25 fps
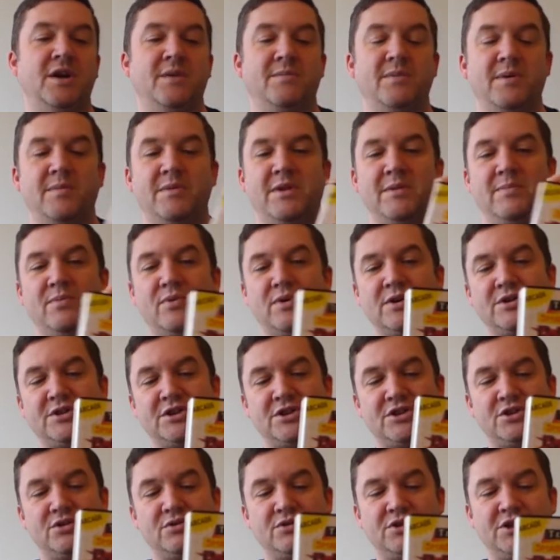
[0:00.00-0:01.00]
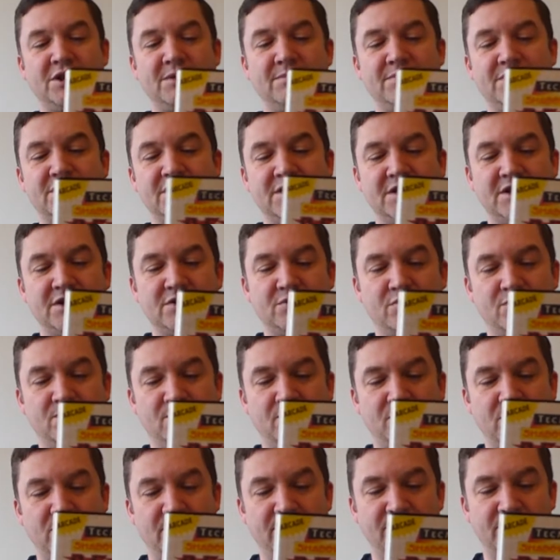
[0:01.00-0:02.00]
Maybe they put additional chips in it to
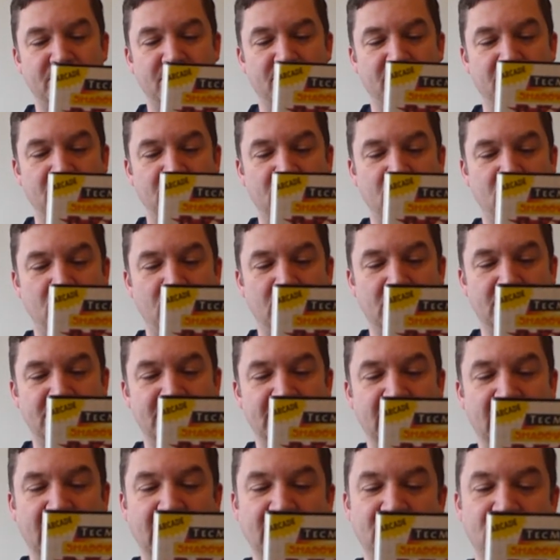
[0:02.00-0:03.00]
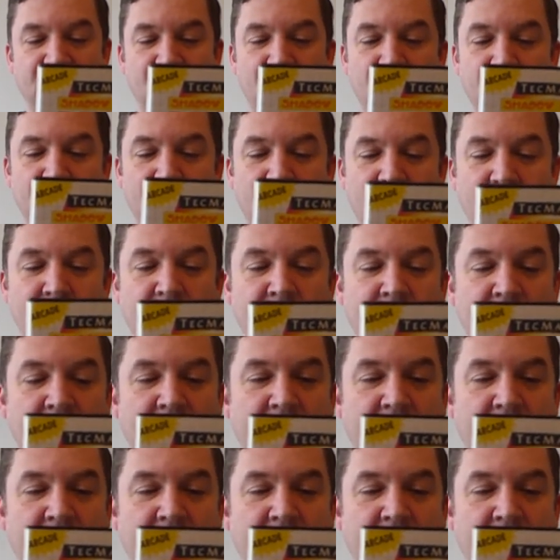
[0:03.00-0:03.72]
improve some of the quality. I don't know.